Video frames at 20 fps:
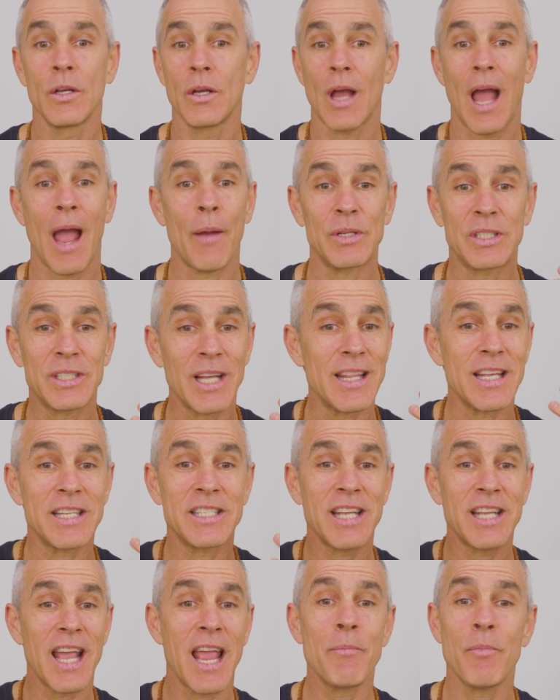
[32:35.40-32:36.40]
I would say the
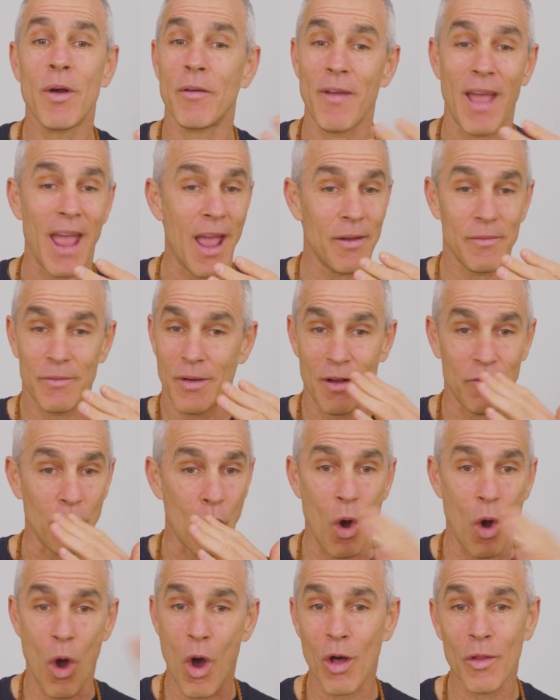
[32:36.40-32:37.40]
same of
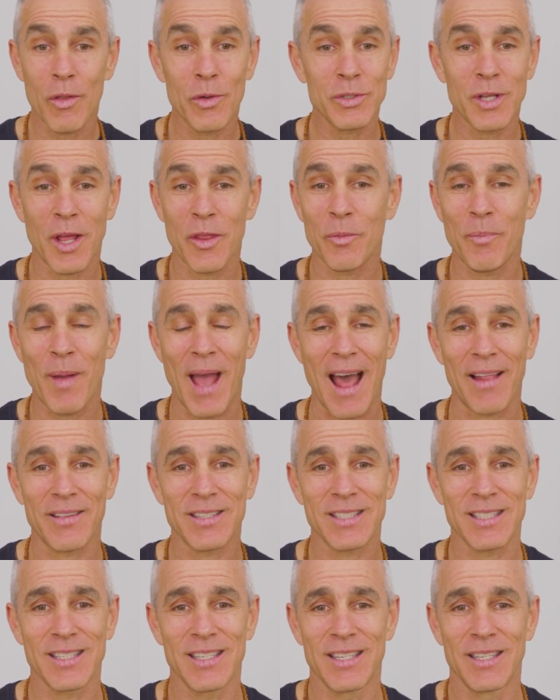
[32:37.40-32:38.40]
all those other
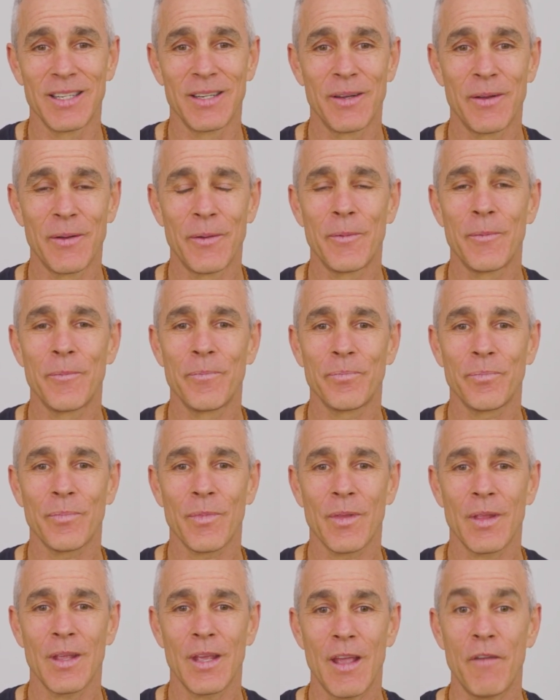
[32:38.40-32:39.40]
paths.
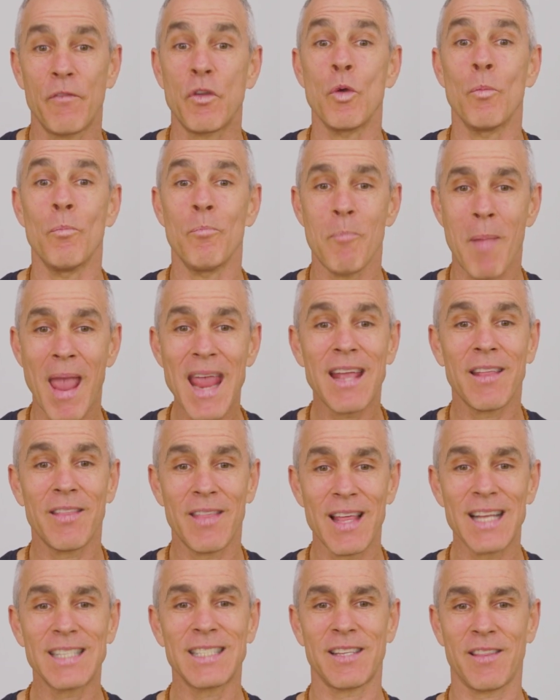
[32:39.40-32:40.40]
If you make
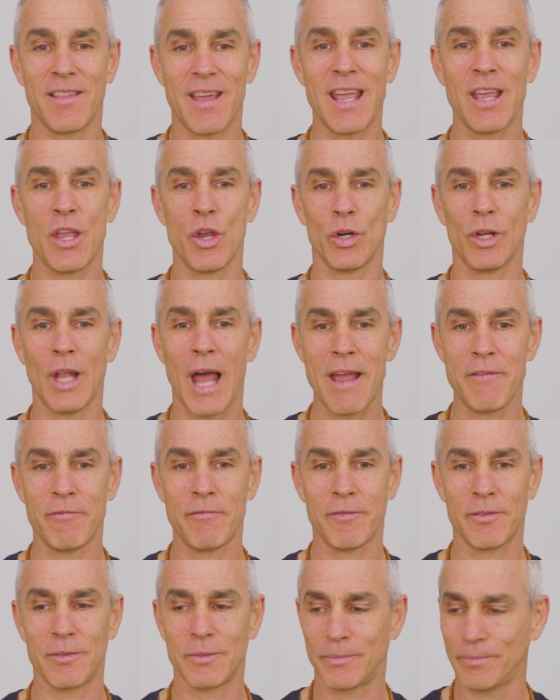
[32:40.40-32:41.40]
this thing your life,